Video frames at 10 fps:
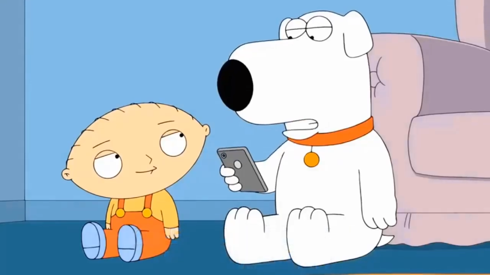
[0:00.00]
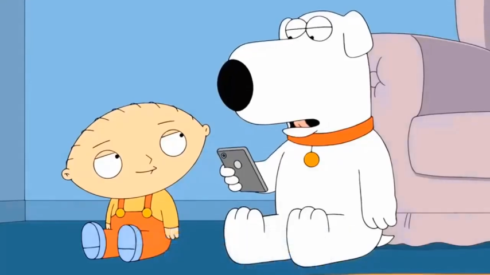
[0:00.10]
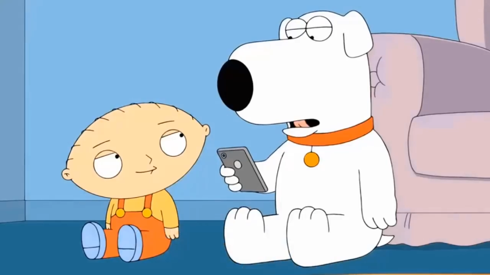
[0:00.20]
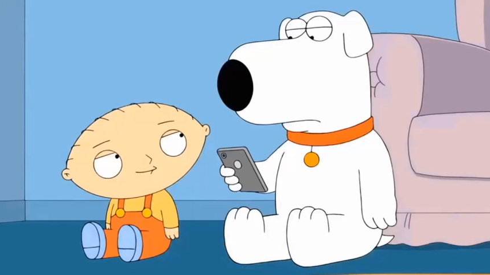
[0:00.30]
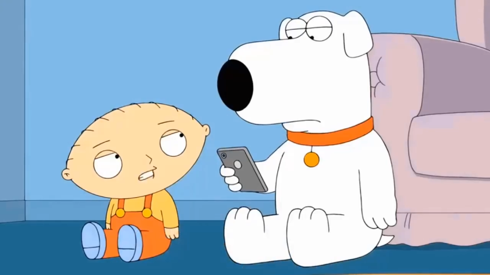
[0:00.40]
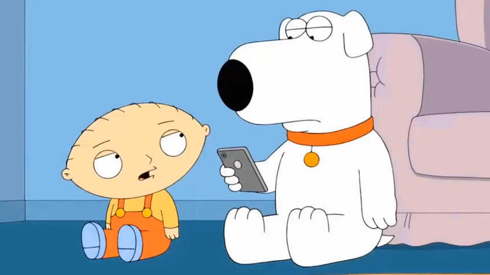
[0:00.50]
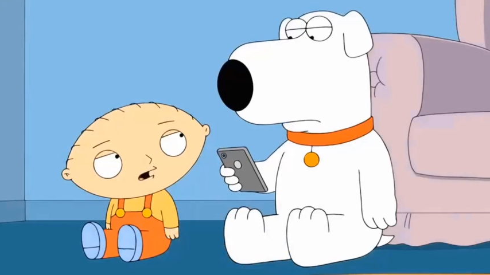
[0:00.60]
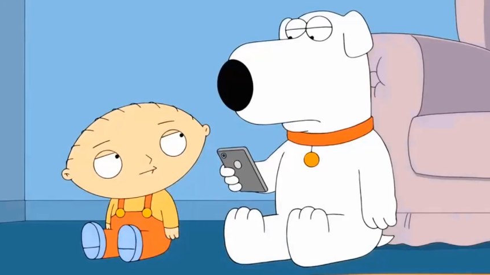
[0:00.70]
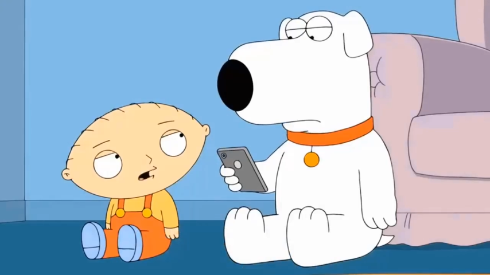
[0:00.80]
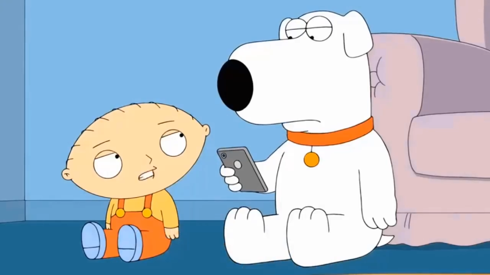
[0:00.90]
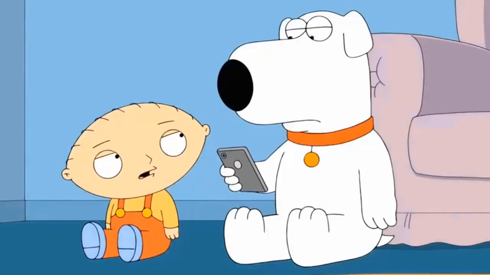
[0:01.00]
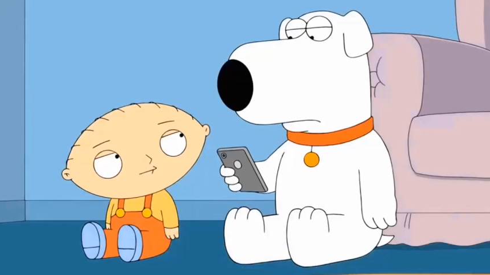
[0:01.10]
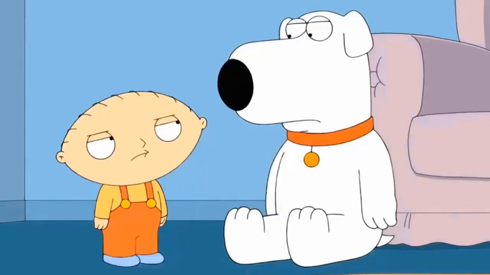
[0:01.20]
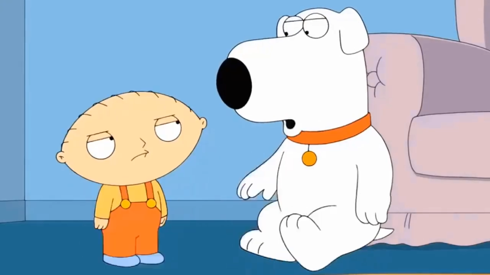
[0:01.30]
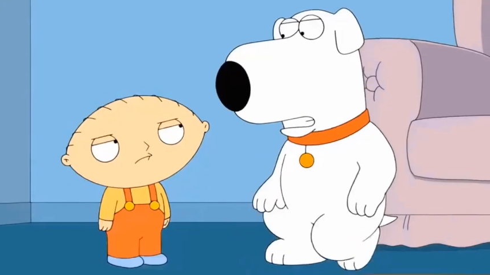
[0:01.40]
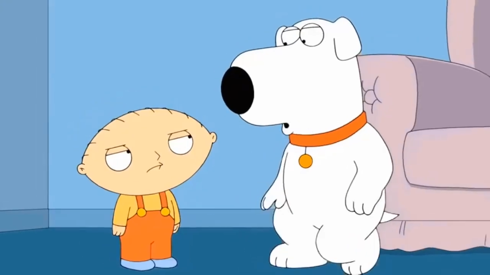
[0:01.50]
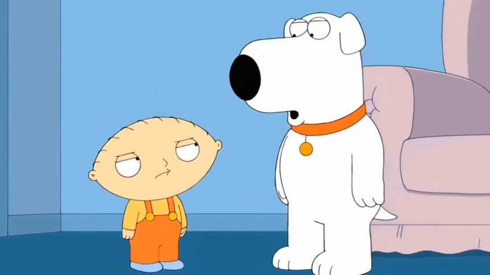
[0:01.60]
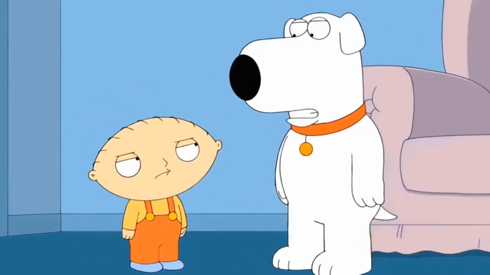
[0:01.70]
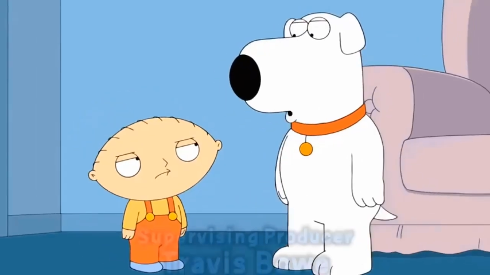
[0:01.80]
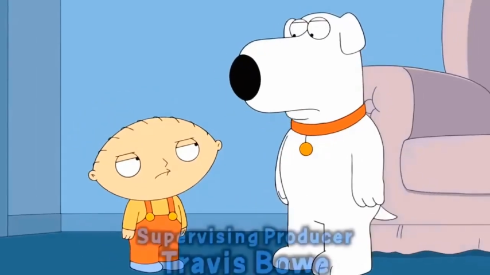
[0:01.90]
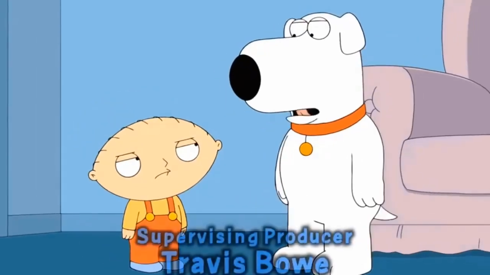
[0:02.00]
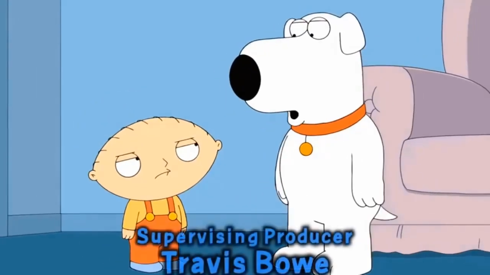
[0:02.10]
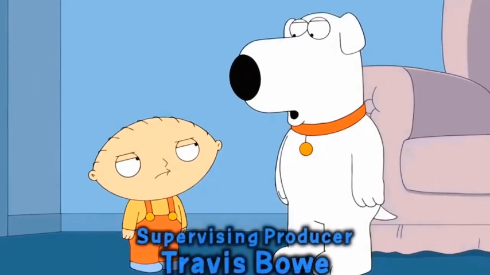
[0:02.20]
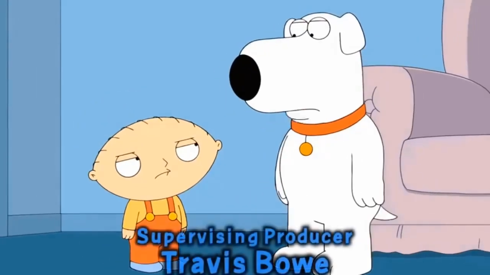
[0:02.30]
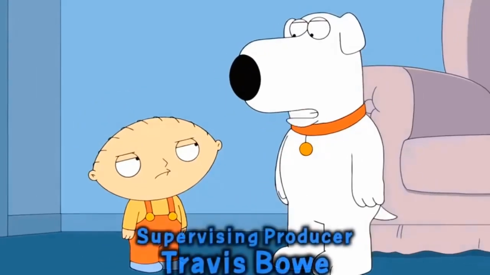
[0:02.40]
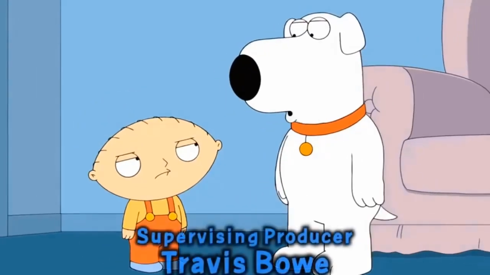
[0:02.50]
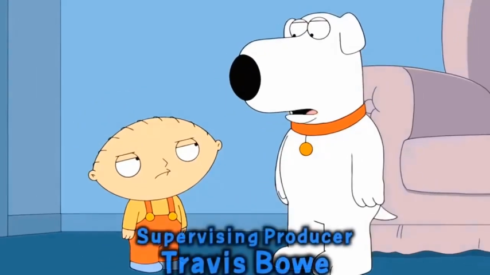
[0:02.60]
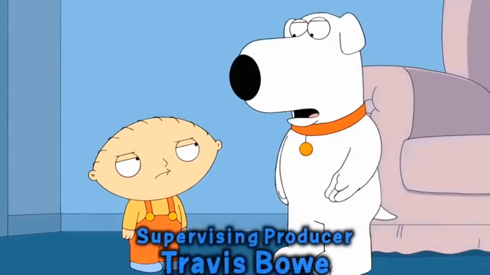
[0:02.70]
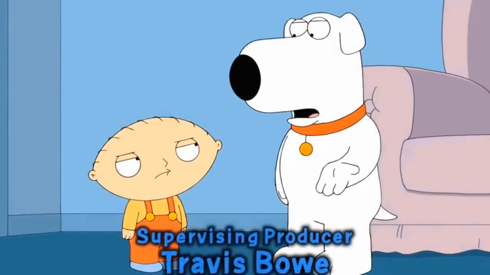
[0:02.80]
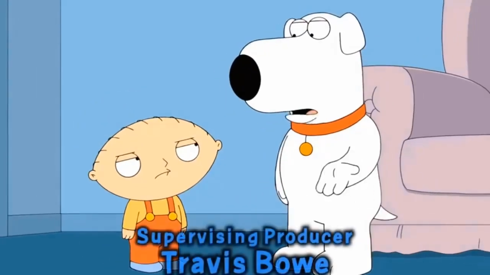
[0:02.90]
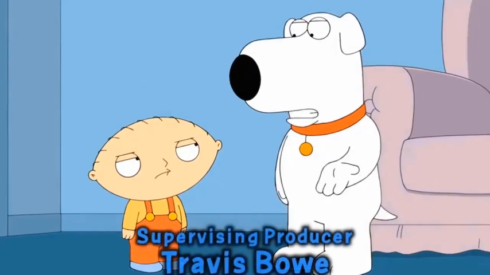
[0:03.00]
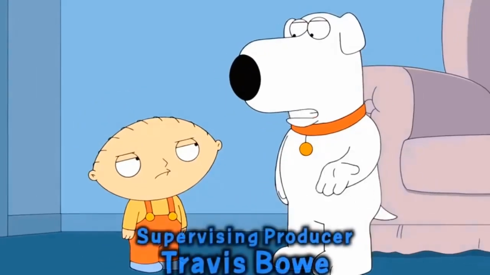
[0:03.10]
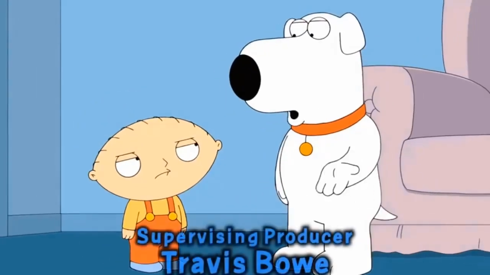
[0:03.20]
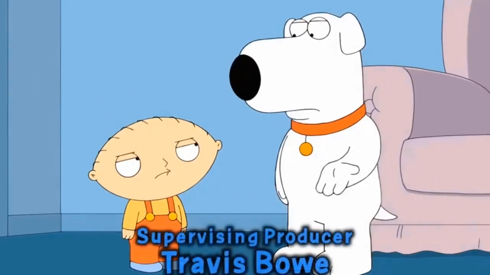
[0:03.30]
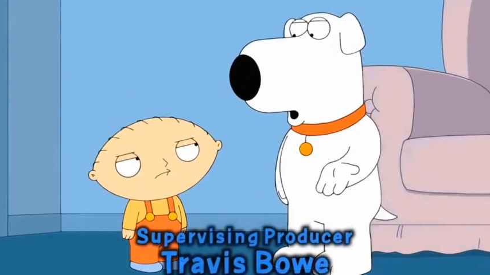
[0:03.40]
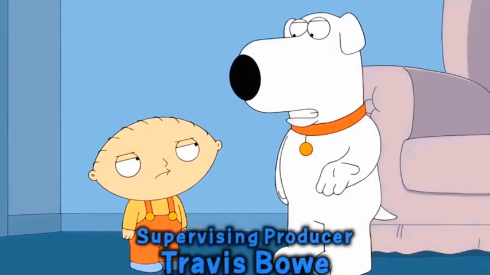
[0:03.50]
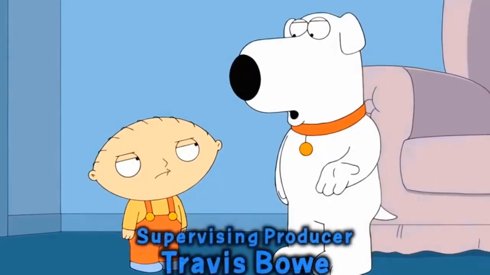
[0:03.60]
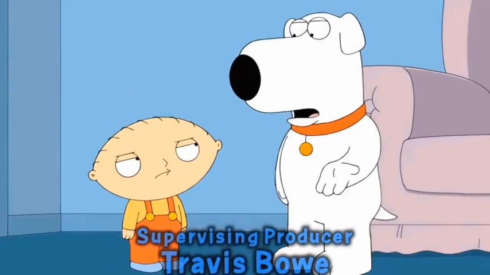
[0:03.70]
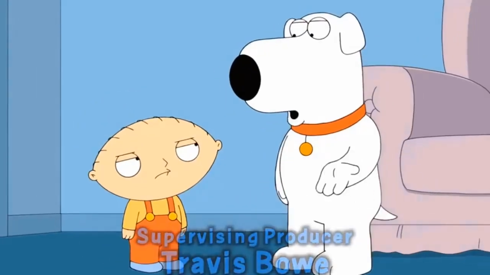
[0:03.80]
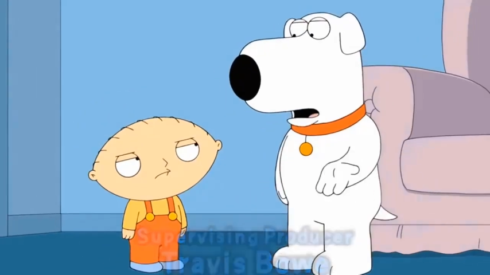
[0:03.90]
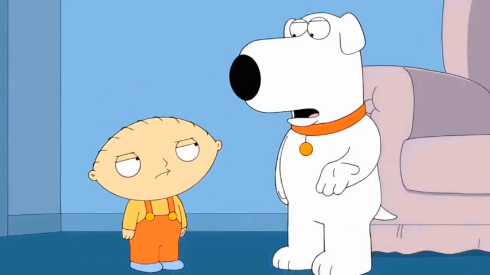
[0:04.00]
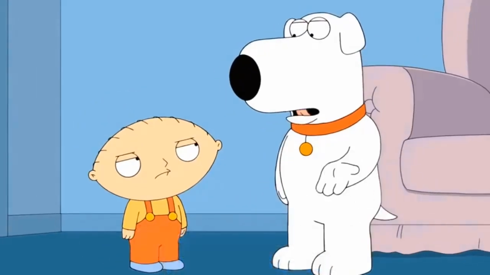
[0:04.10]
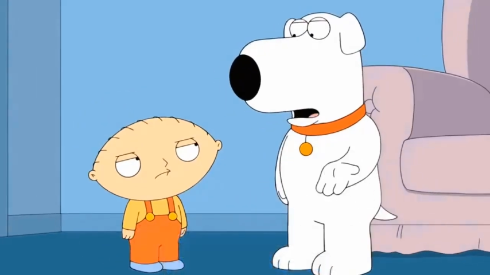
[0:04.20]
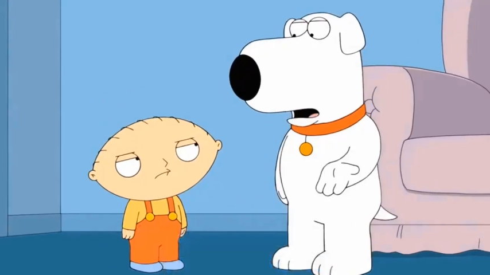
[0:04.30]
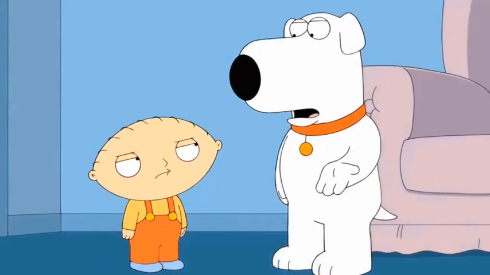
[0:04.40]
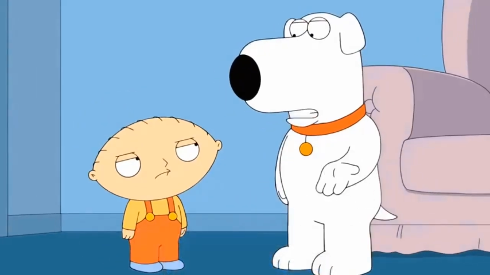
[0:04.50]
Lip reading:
Nobody's mouth can be seen.